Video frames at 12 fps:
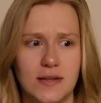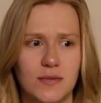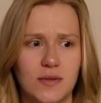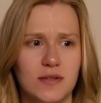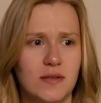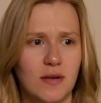It
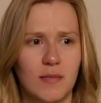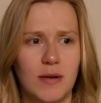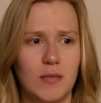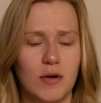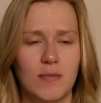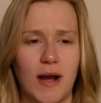was a
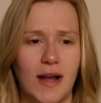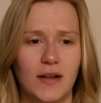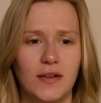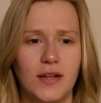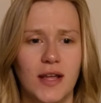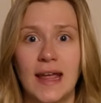bit more
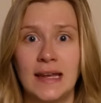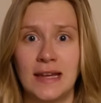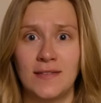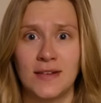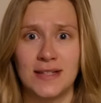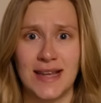mild and
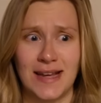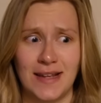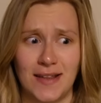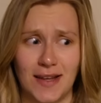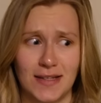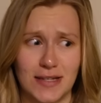even Danny
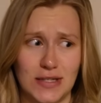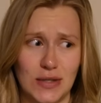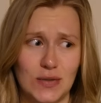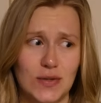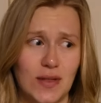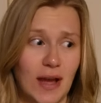liked it
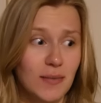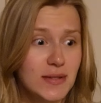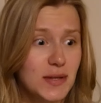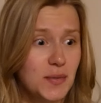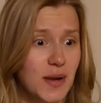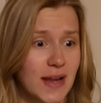too. So that
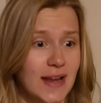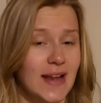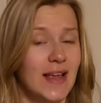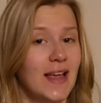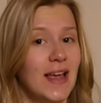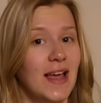was a win.